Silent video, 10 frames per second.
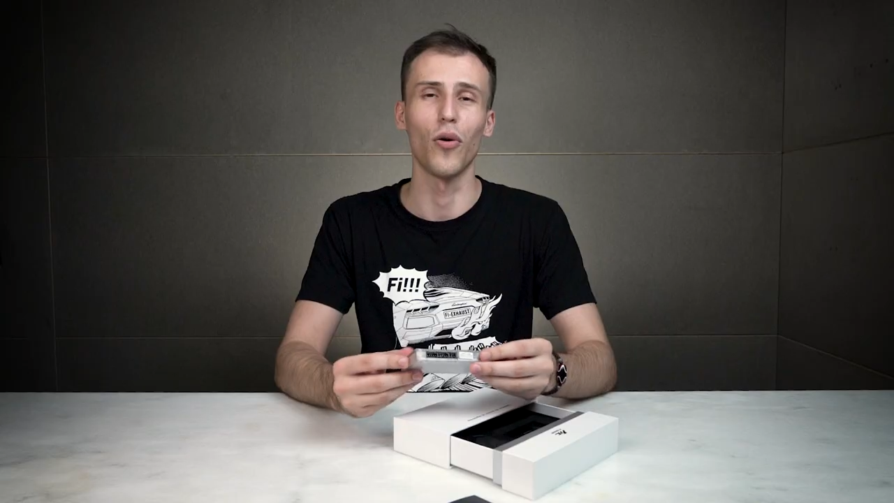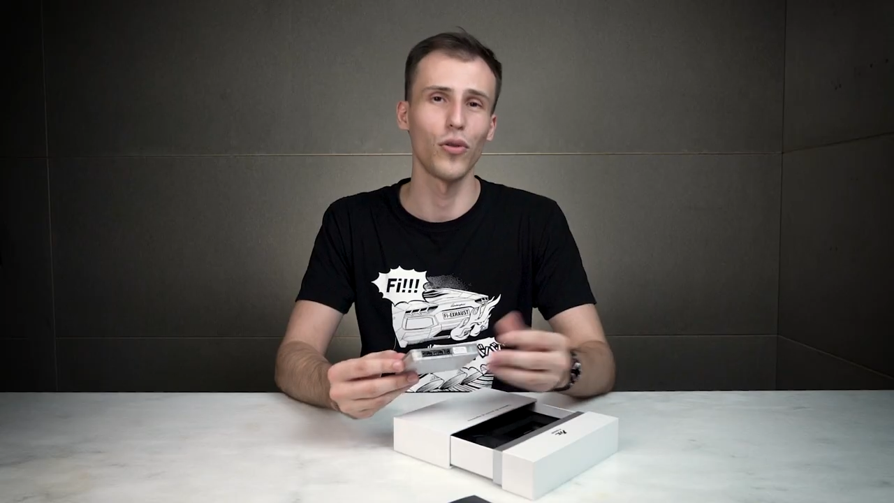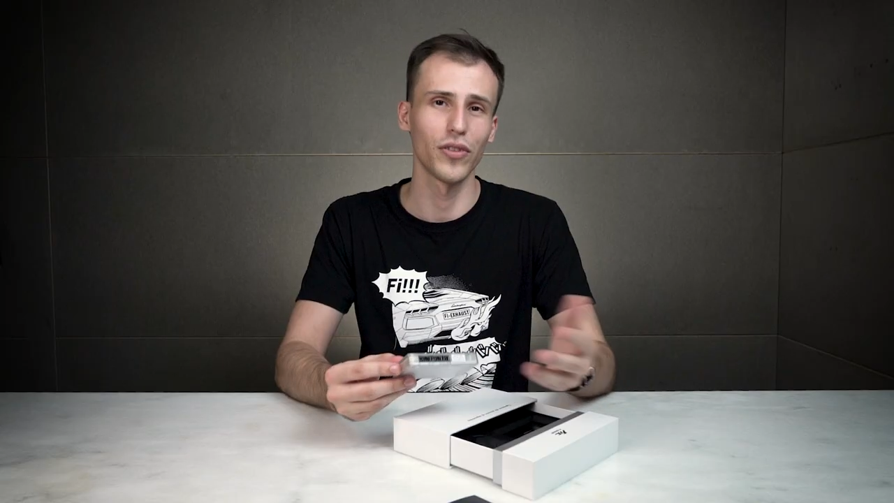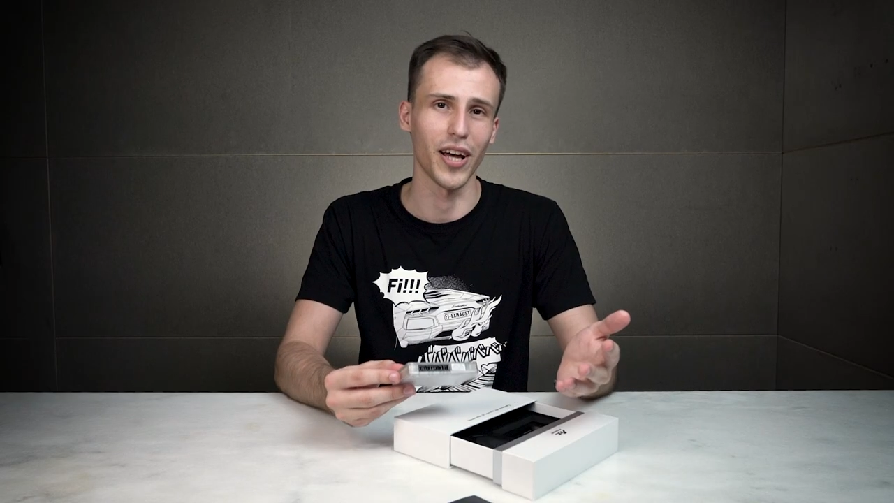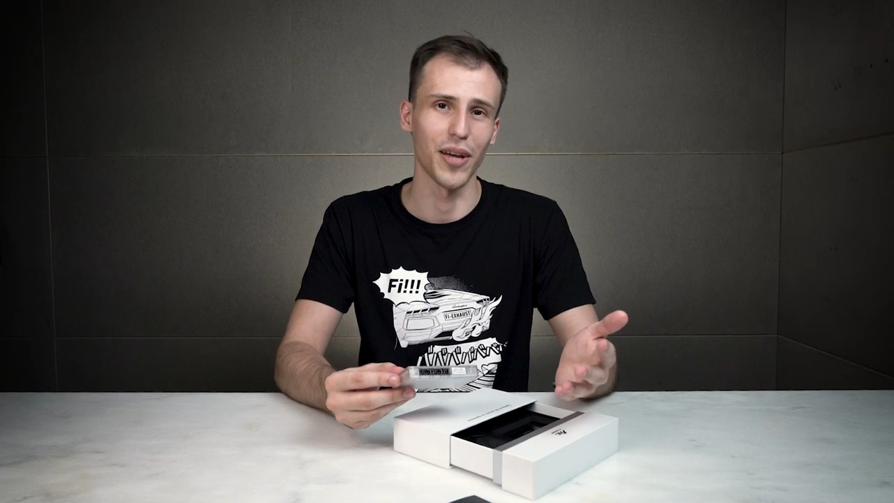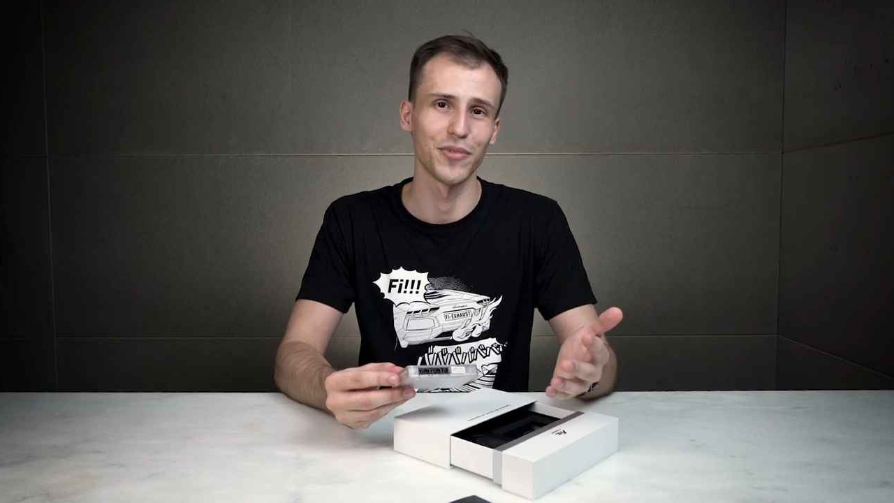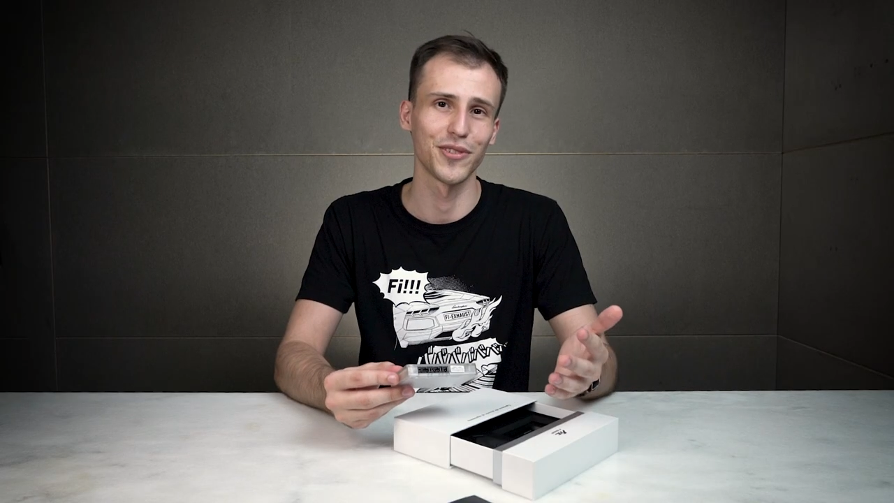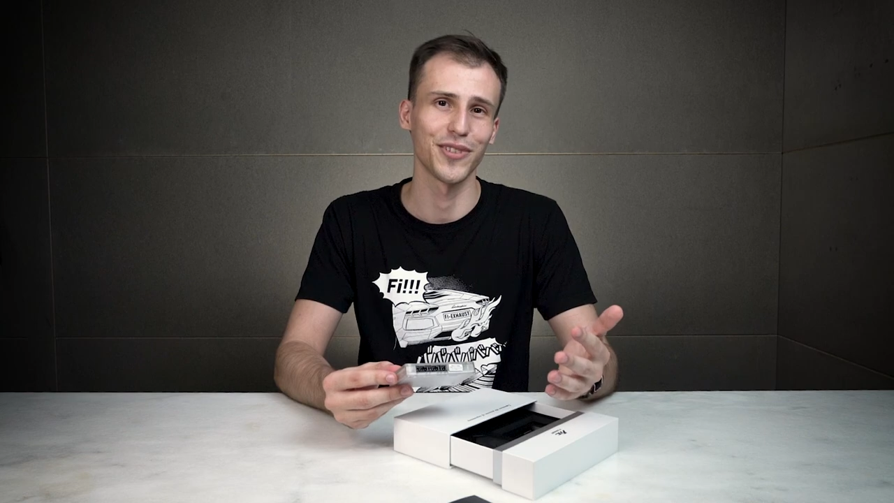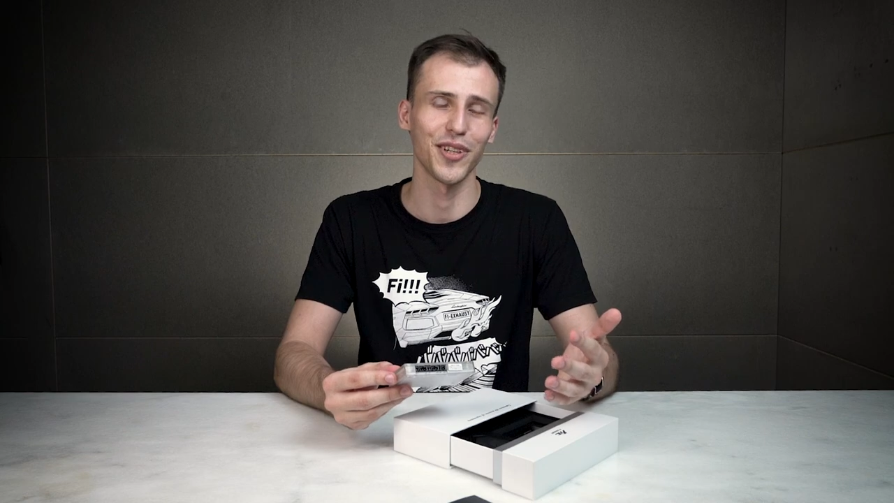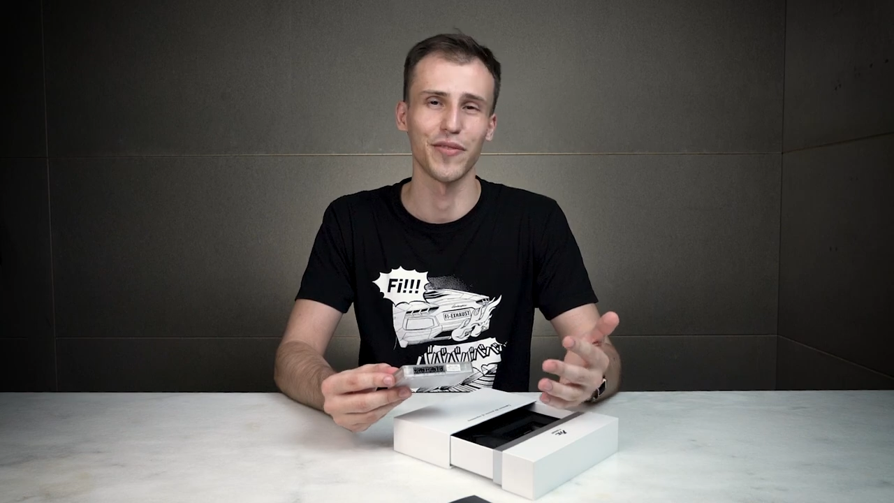all
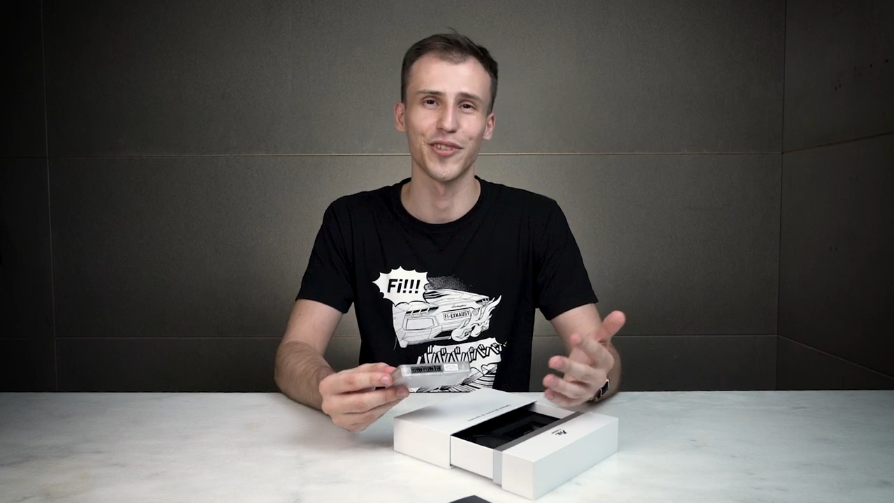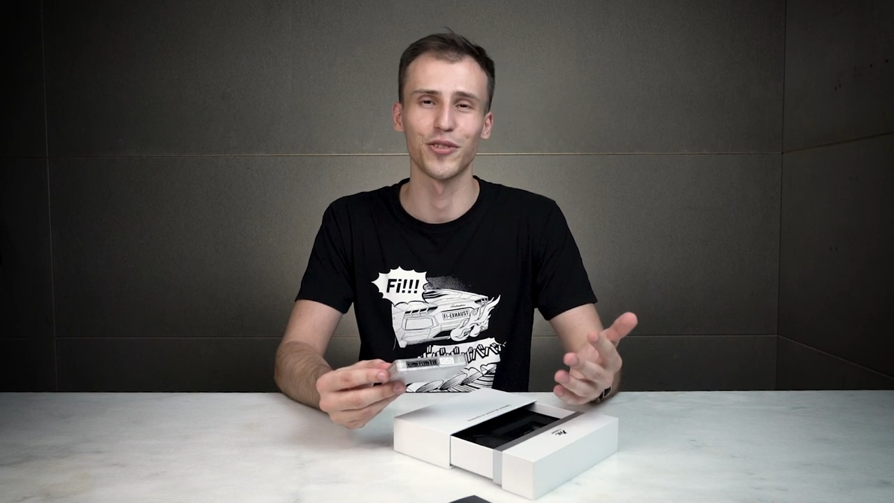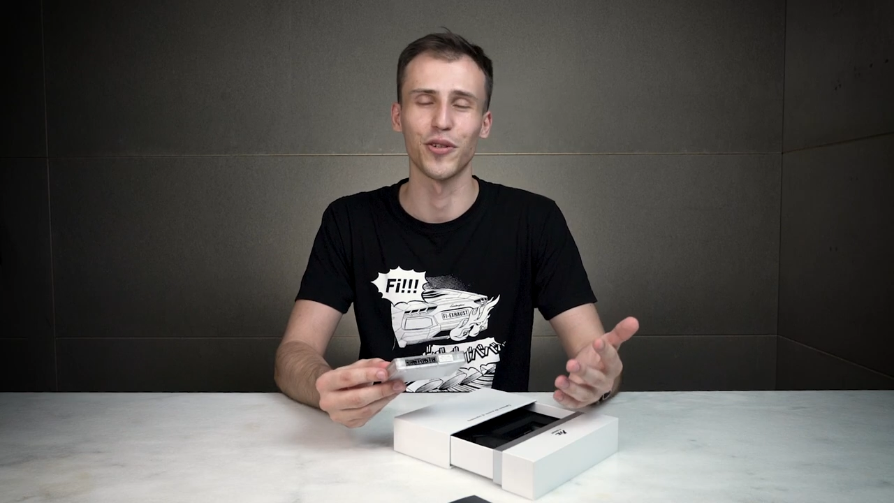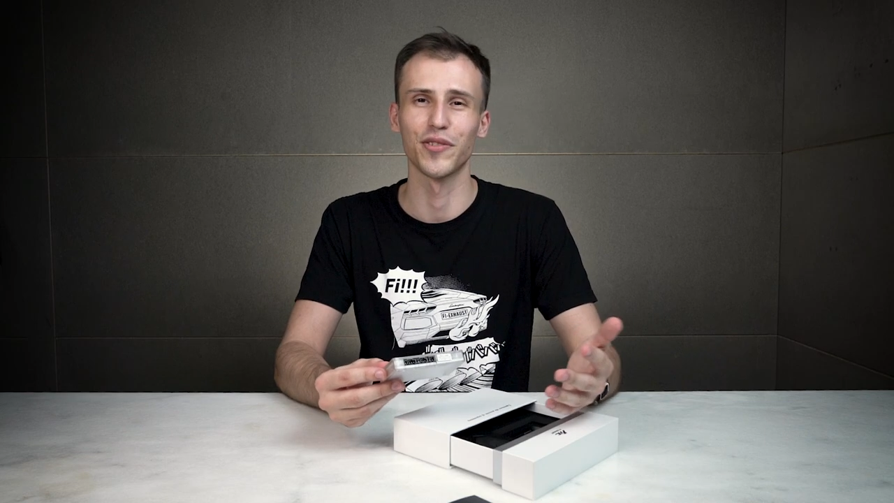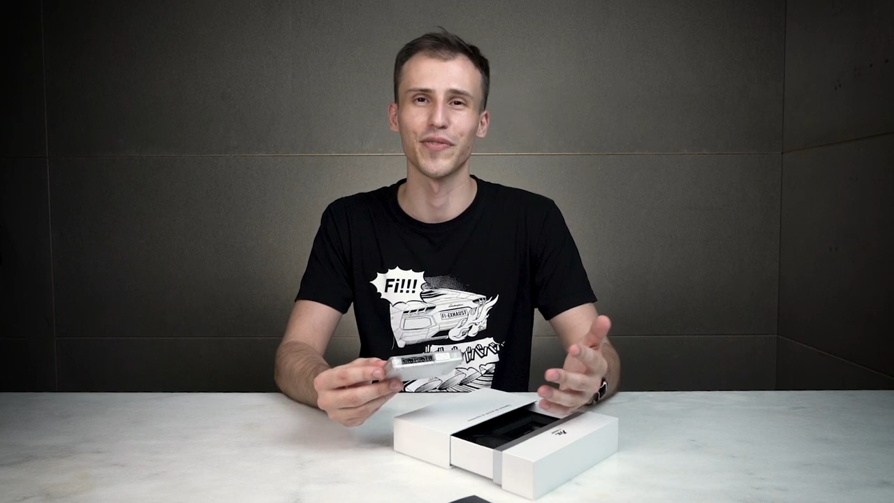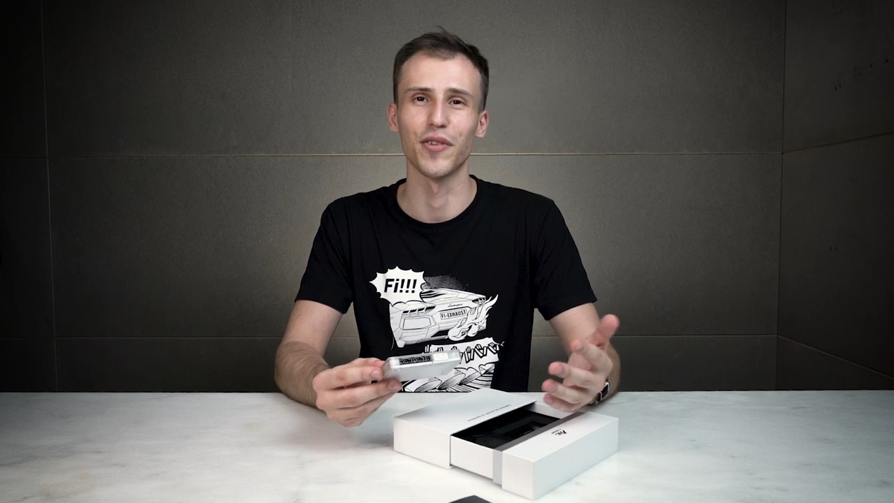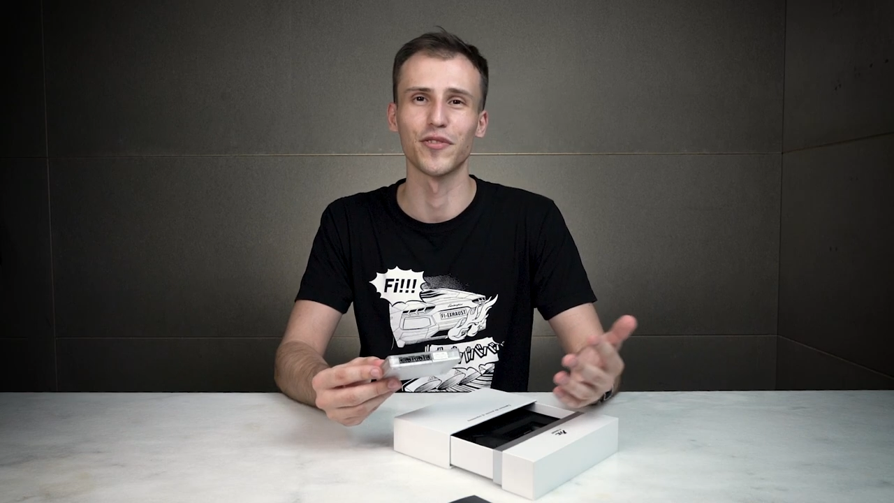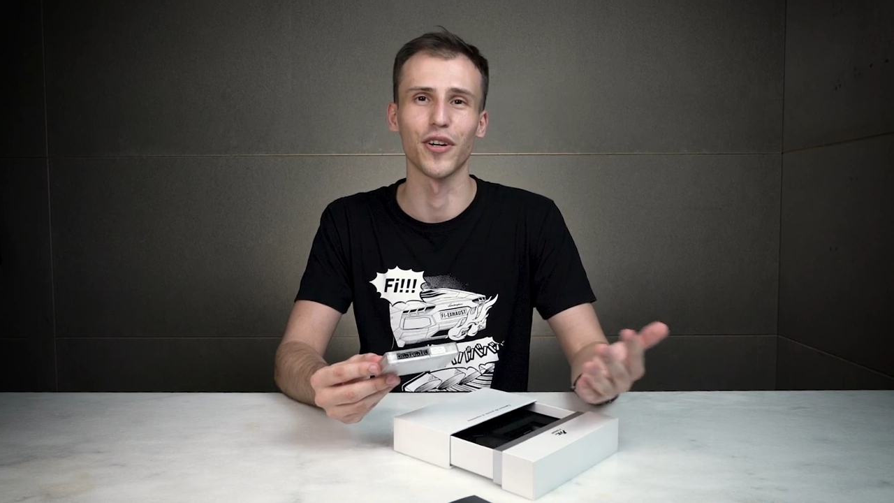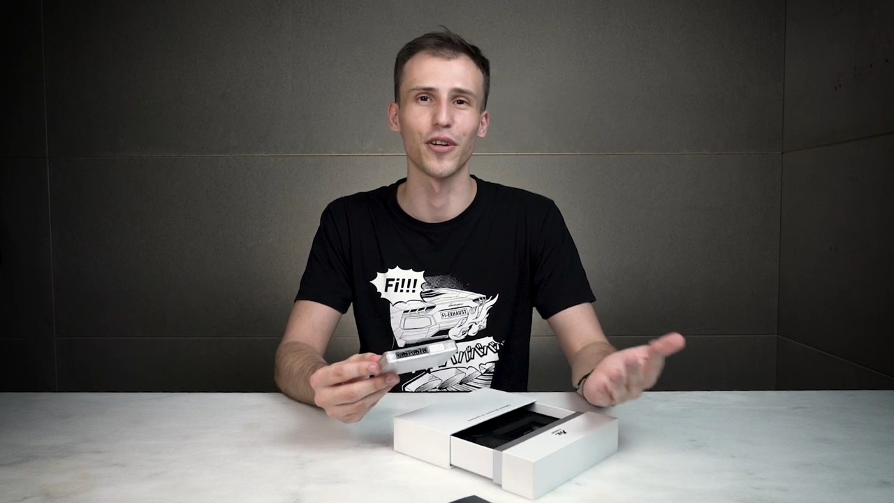times if the exhaust valves are